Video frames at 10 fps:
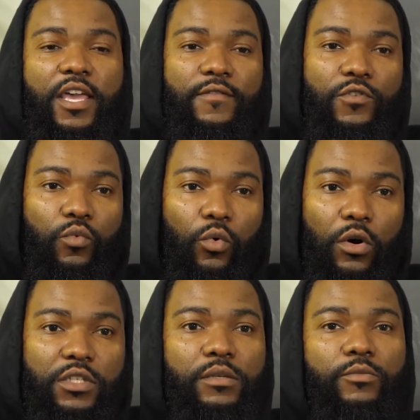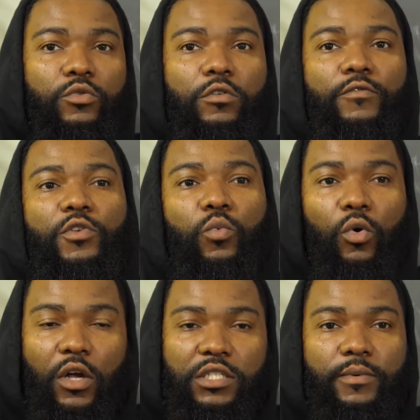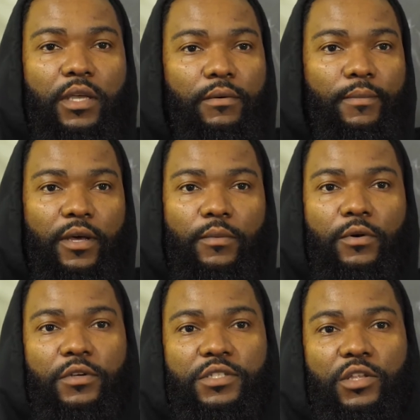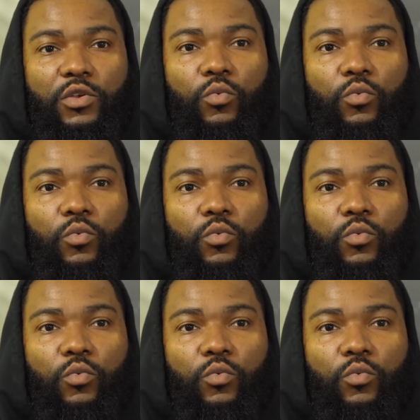If you want to move, you want to become a better person,